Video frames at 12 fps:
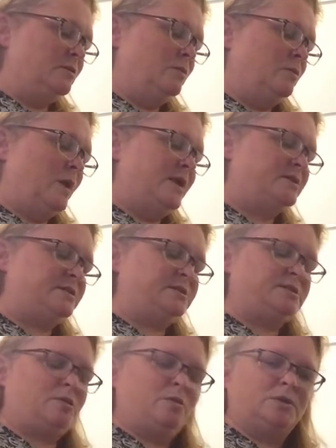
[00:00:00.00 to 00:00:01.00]
white
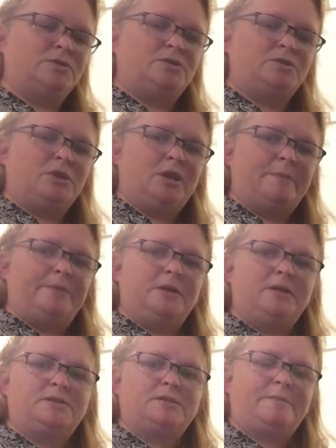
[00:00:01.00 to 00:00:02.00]
corn syrup
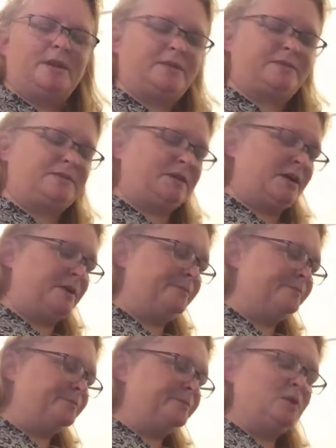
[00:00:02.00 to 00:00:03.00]
to make the
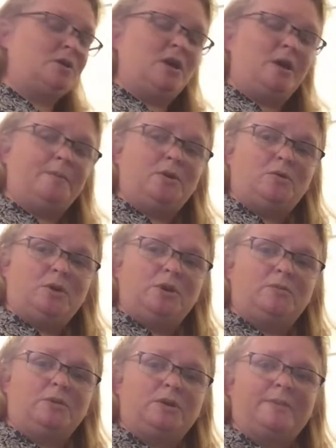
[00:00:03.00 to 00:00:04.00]
caramel
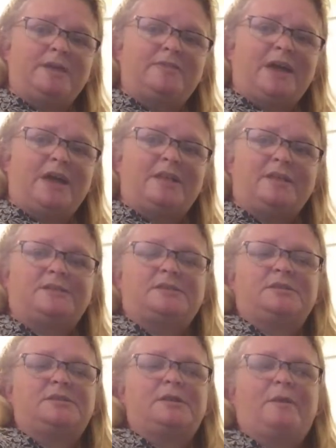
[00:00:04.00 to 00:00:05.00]
corn. We're going to make that. It's
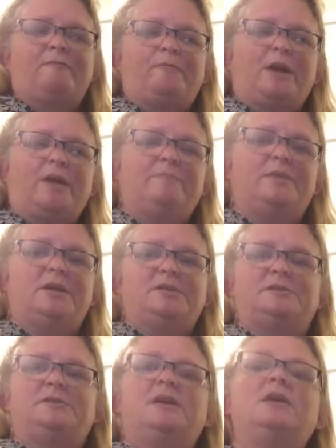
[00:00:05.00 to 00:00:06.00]
going to take about 5
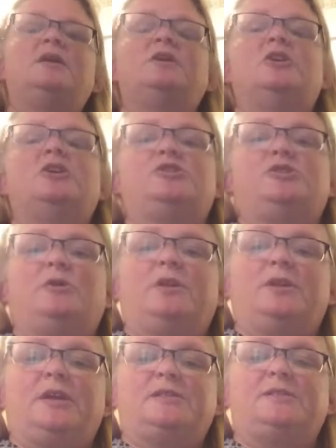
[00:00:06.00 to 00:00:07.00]
minutes. So in
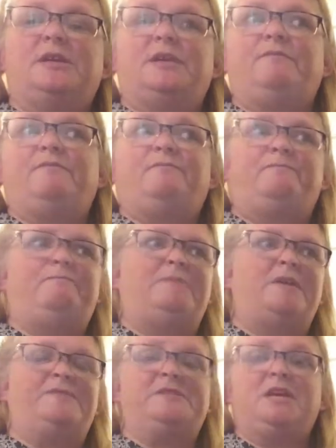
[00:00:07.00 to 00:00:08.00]
less than
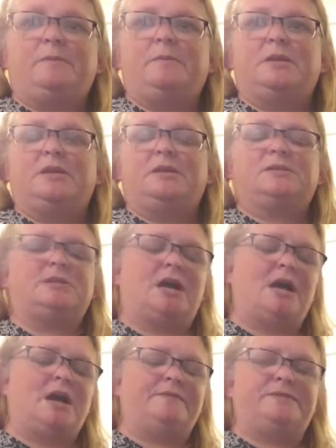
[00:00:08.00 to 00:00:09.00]
15 minutes, I
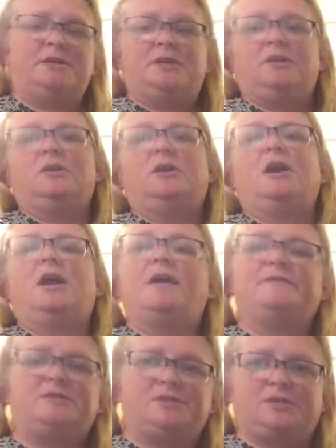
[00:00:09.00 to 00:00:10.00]
have dinner, I
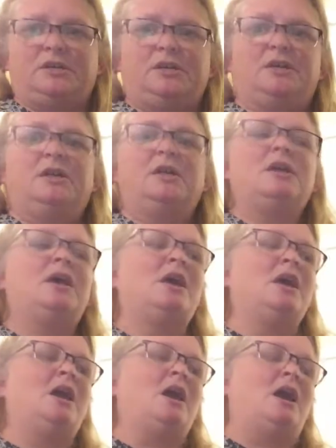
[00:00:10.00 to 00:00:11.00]
have dessert,
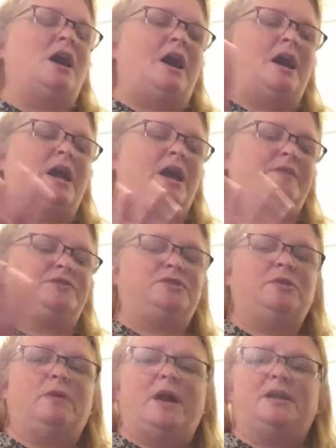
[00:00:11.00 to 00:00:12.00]
I have
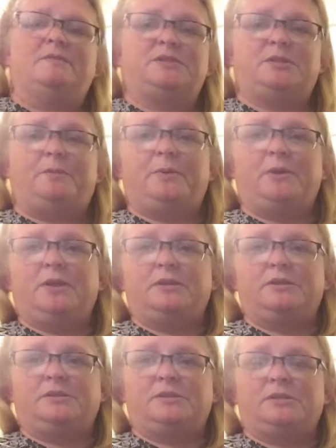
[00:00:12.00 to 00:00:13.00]
2 items to put in
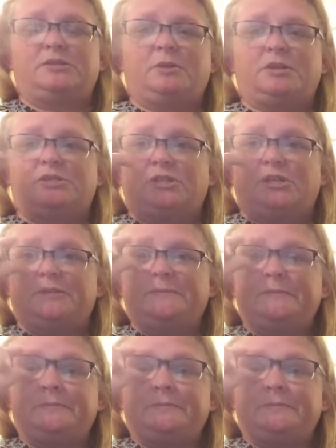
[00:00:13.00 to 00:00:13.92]
the dishwasher,